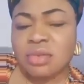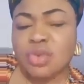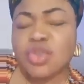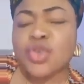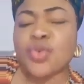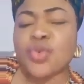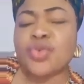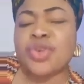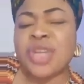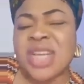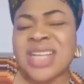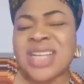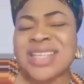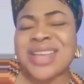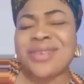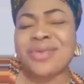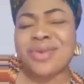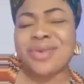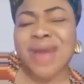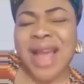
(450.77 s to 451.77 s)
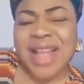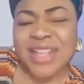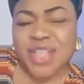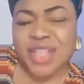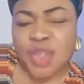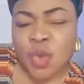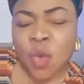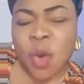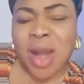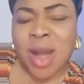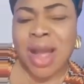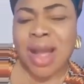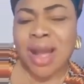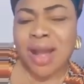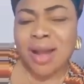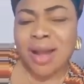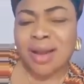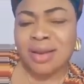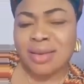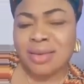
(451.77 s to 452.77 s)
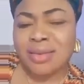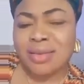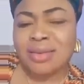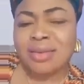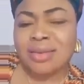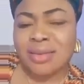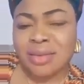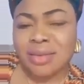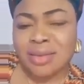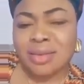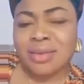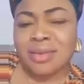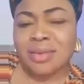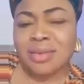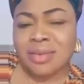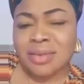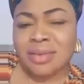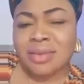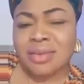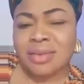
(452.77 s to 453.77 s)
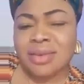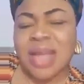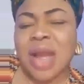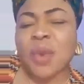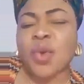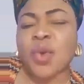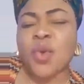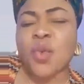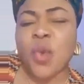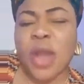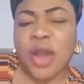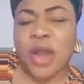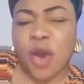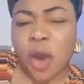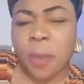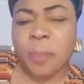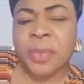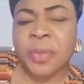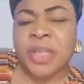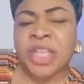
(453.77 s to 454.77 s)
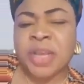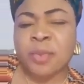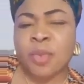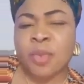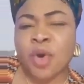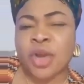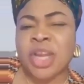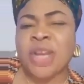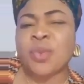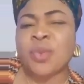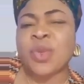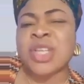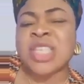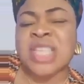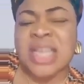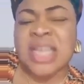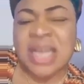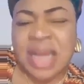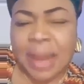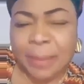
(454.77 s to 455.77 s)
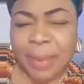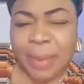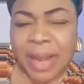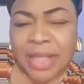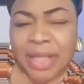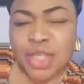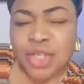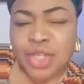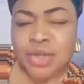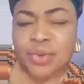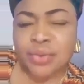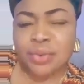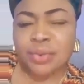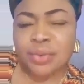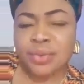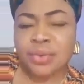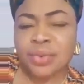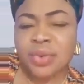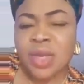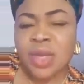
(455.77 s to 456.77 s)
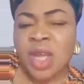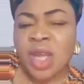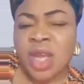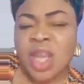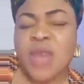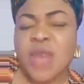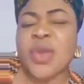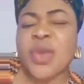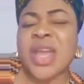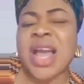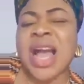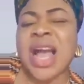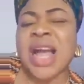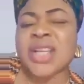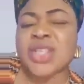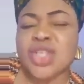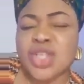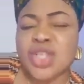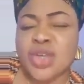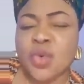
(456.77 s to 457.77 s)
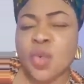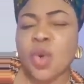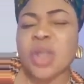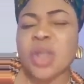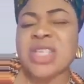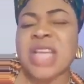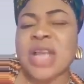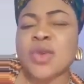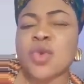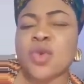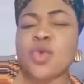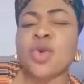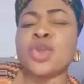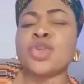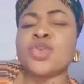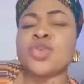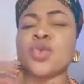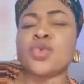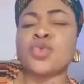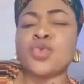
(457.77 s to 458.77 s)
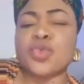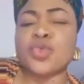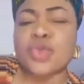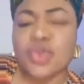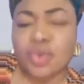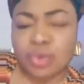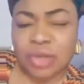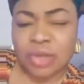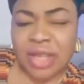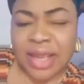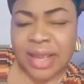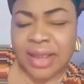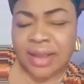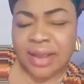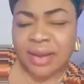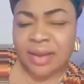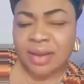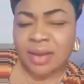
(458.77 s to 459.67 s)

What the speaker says: You need the right one that will wake up in the morning, we think about you. If we ask you, what are you going to do today?